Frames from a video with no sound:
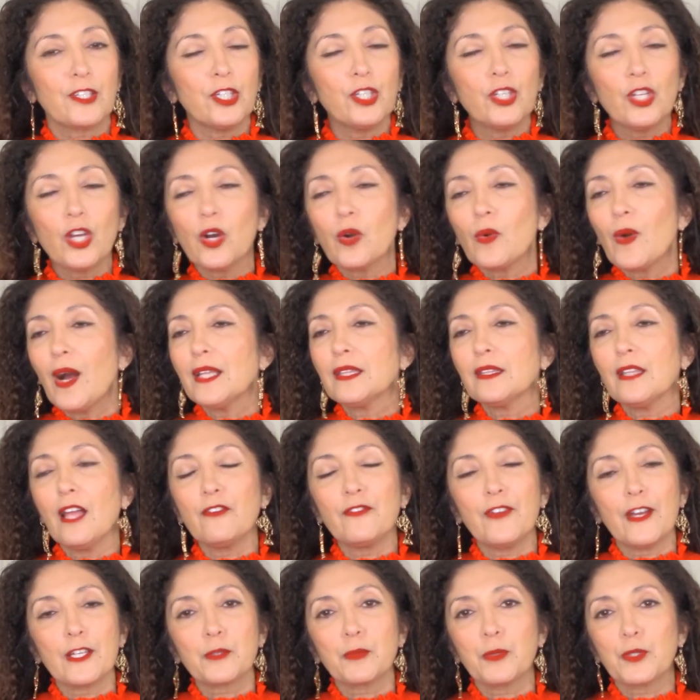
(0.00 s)
You know I
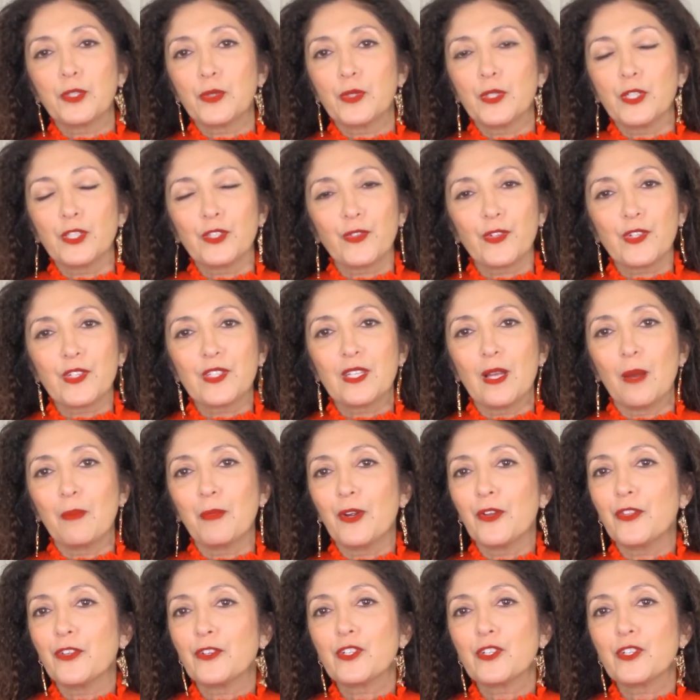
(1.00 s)
love espadrilles for summer.